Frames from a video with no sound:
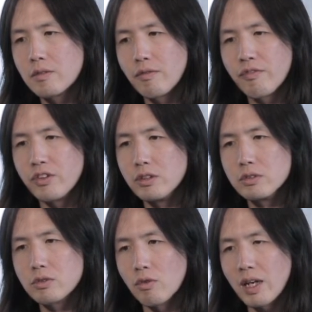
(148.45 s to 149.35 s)
feel
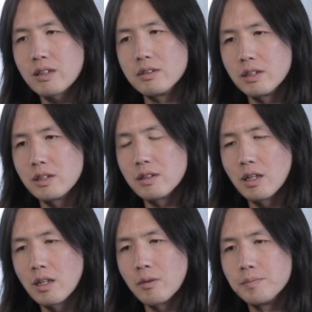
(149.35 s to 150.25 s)
directly
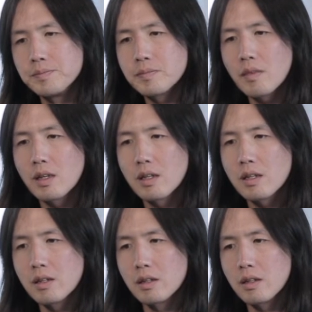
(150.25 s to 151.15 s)

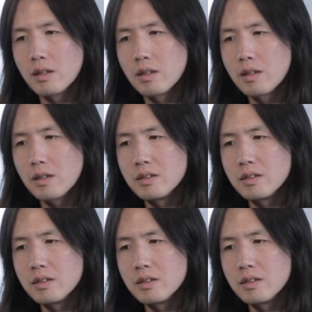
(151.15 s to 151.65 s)
the